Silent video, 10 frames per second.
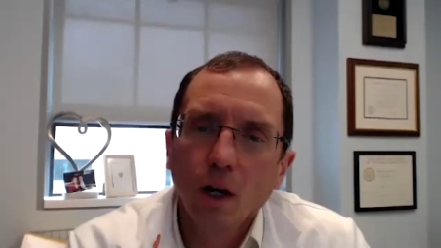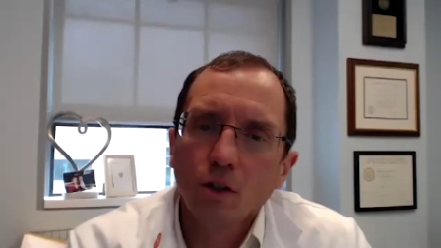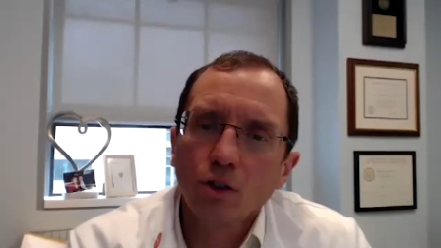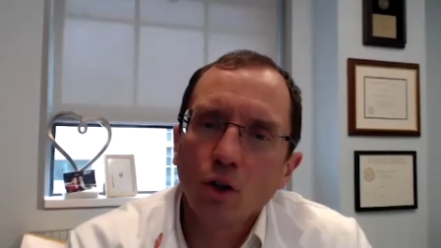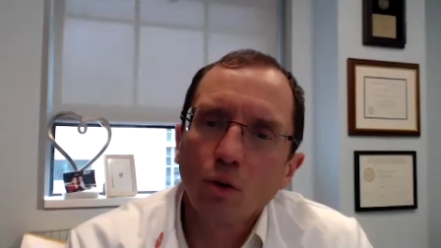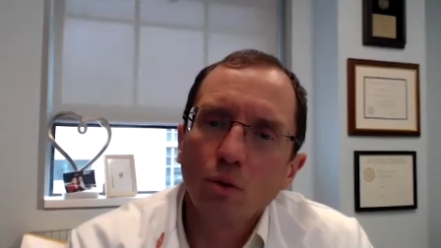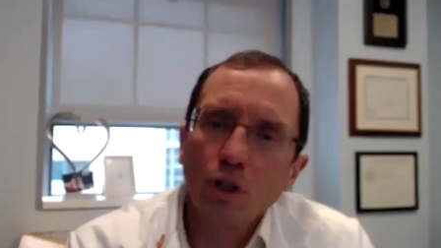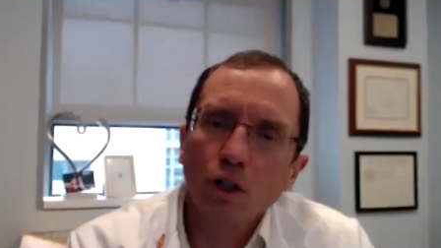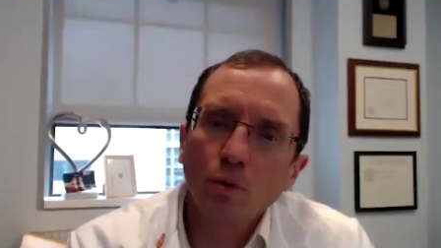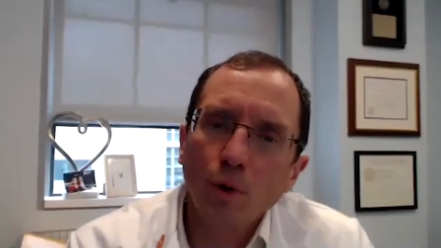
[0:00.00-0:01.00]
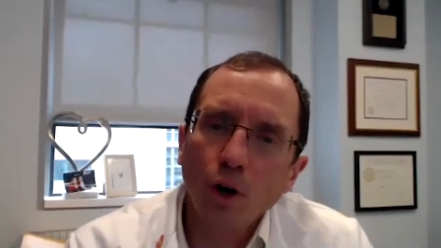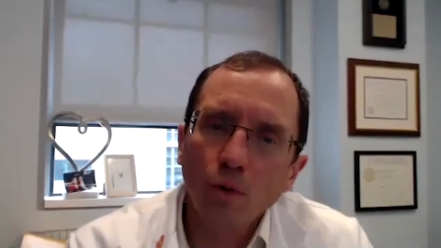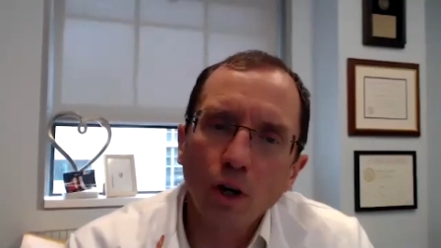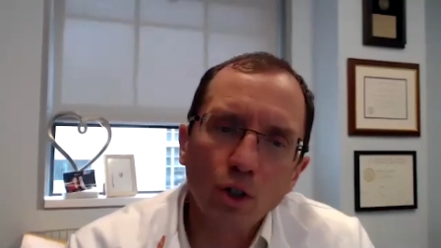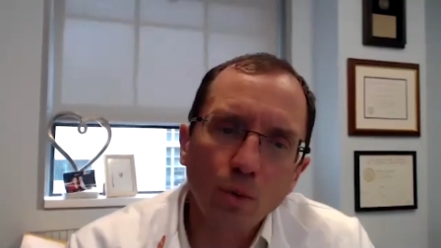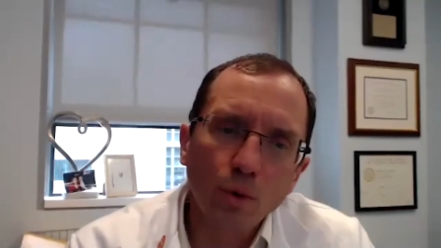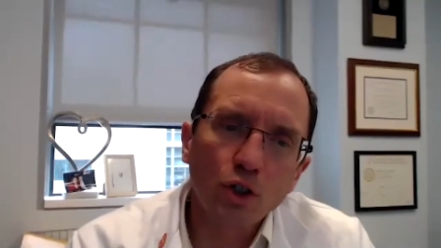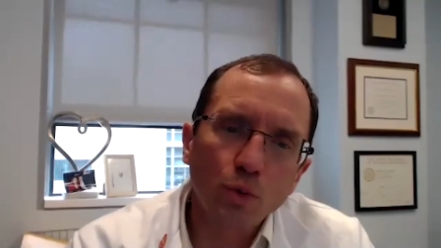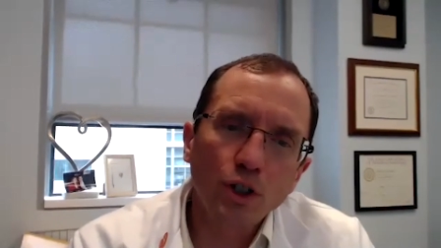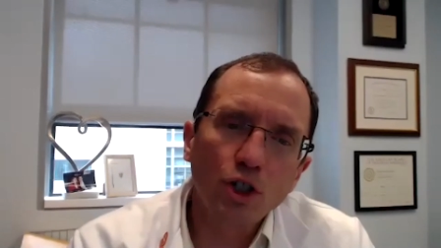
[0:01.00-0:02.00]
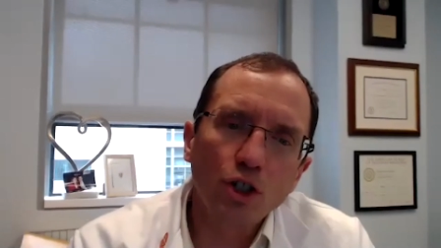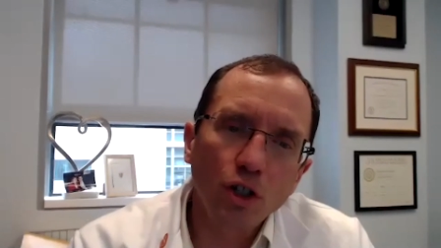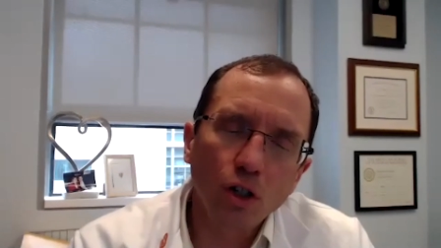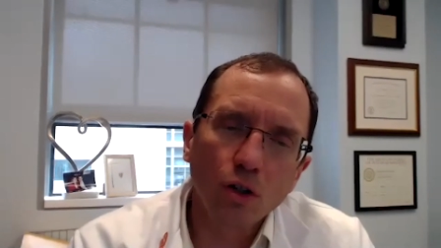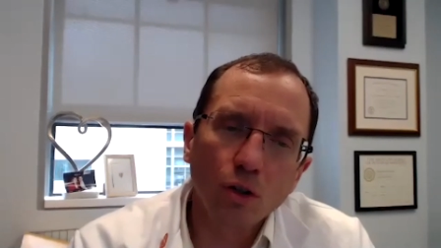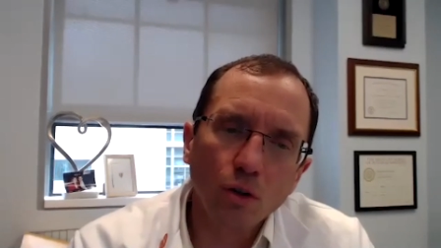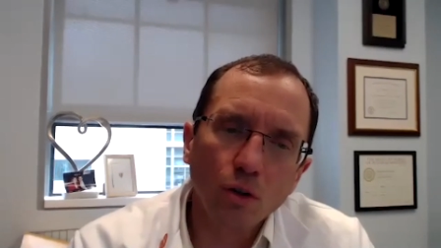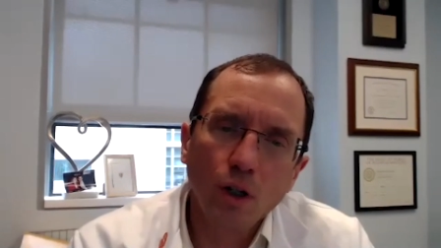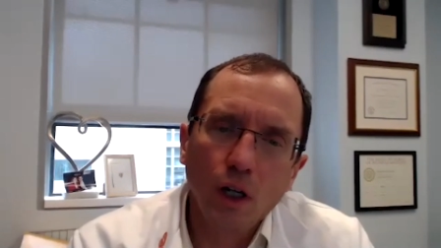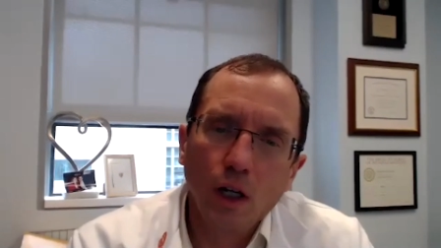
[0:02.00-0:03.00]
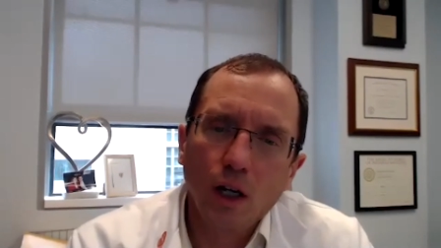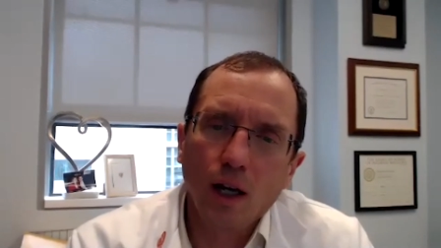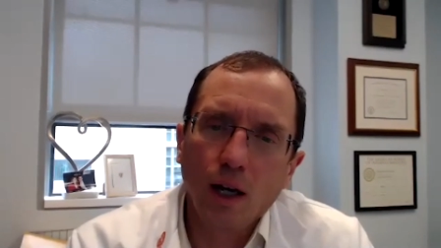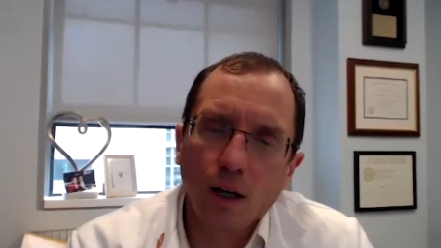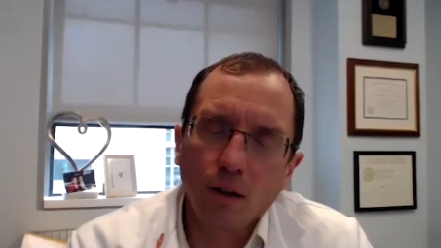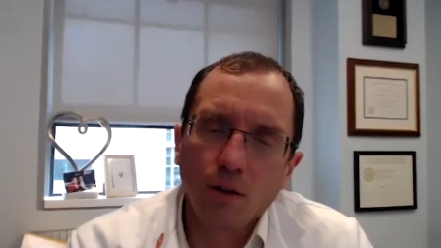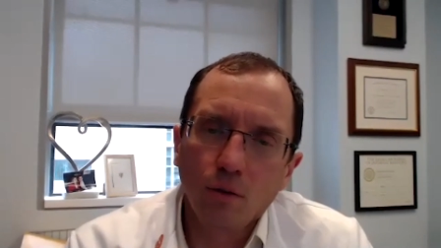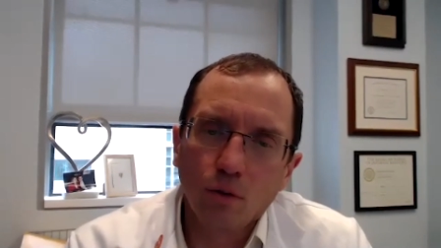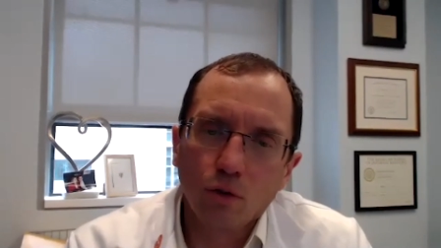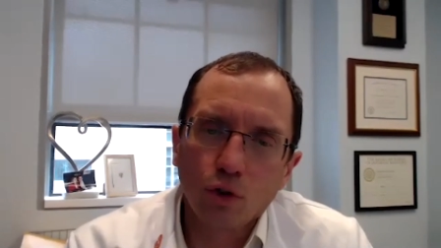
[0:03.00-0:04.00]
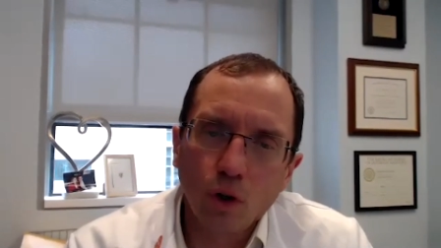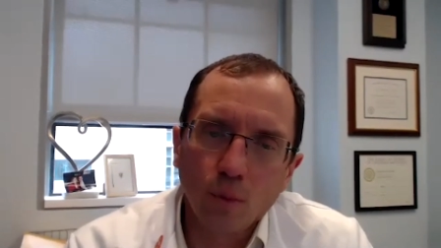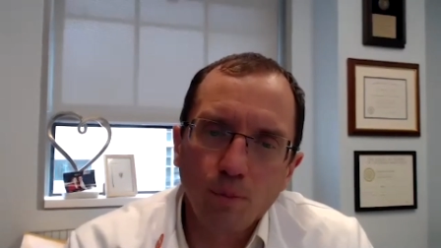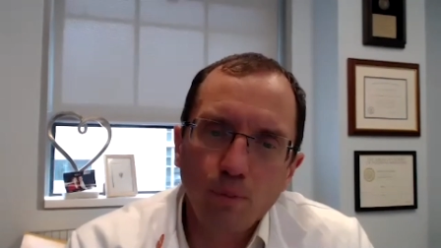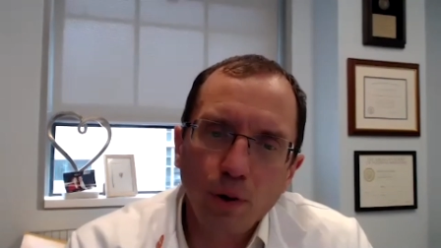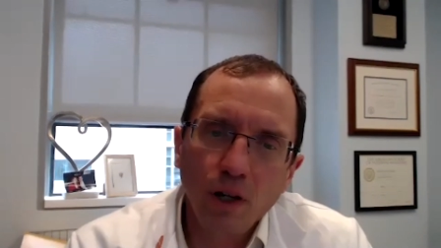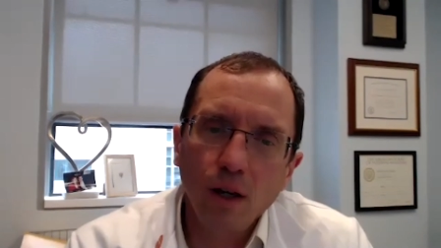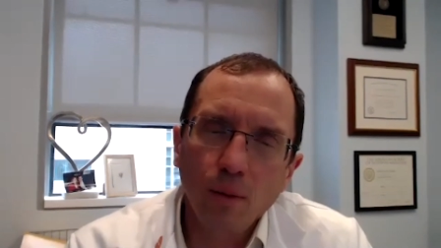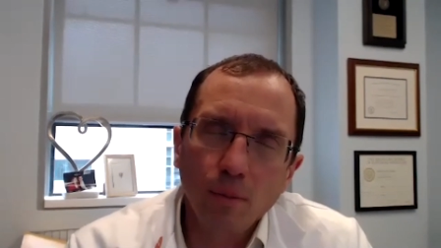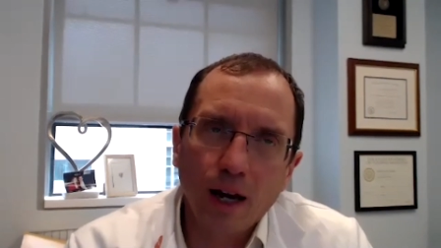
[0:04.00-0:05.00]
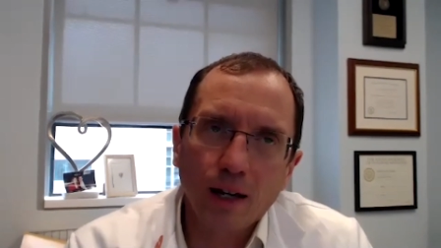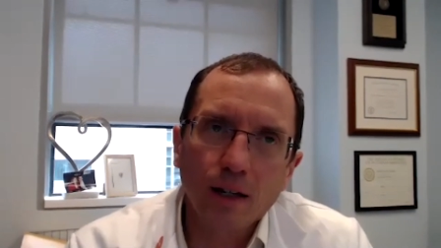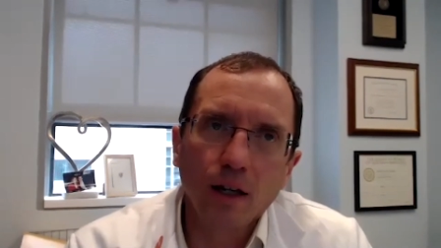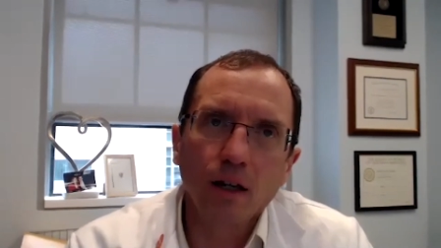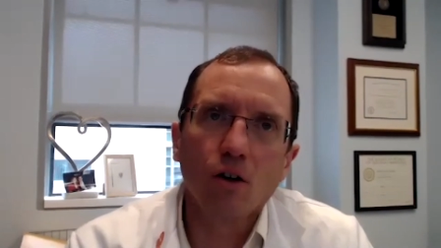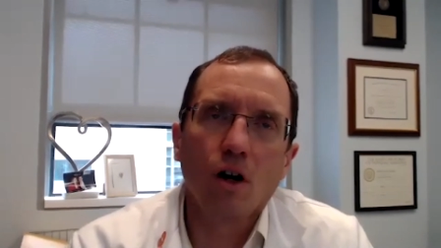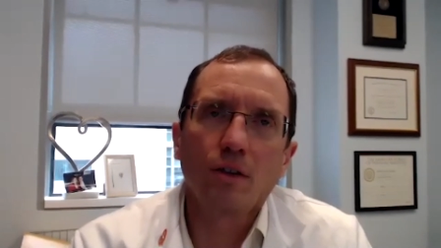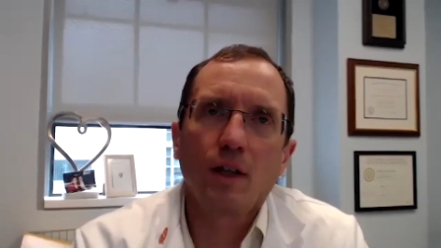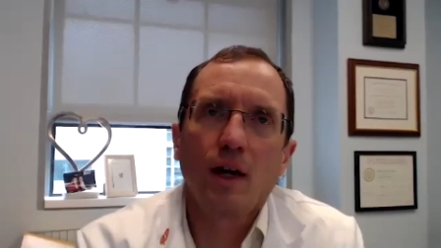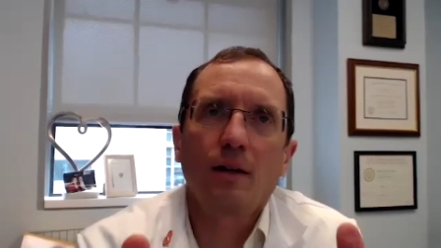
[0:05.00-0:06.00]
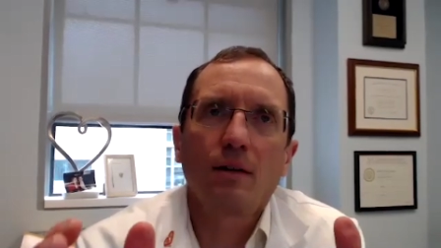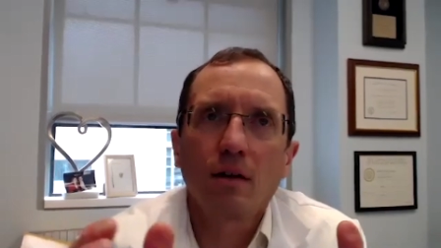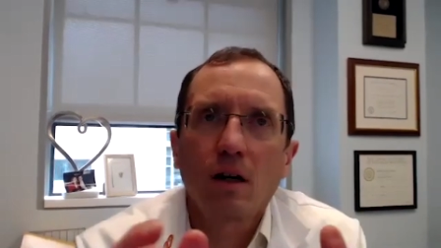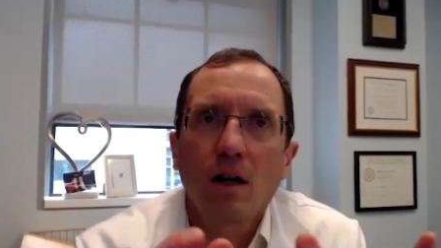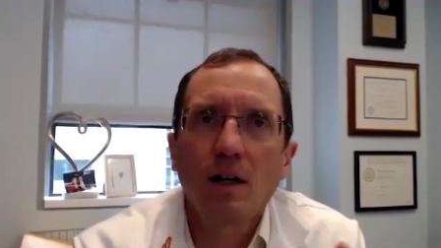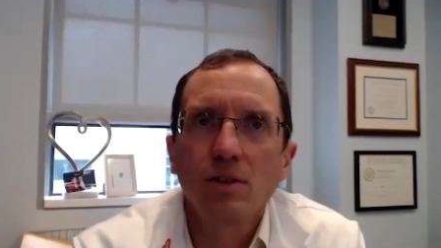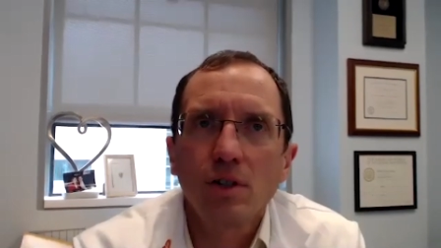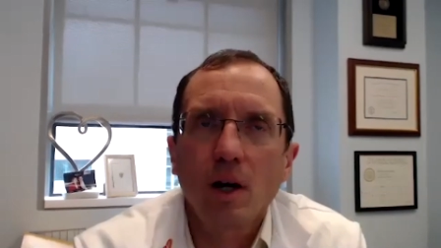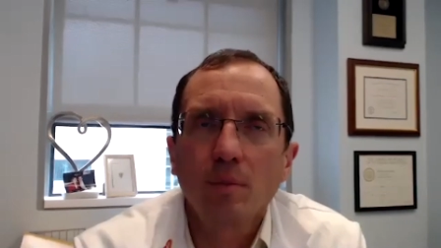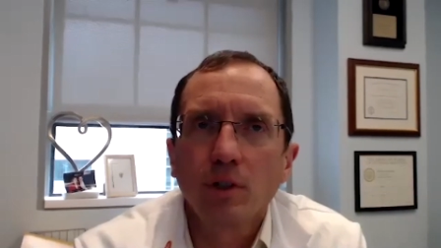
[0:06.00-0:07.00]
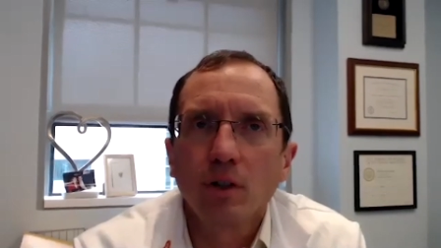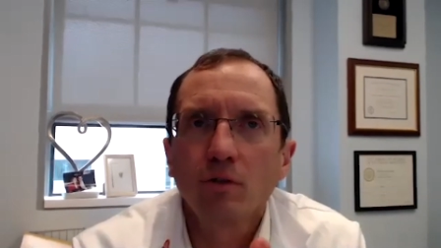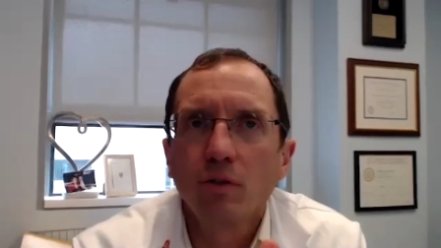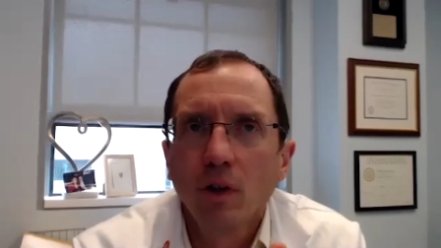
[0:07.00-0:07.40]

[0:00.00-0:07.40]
So, Dr. Bhardwaj, I want to switch to you and sort of piggybacking on that concept of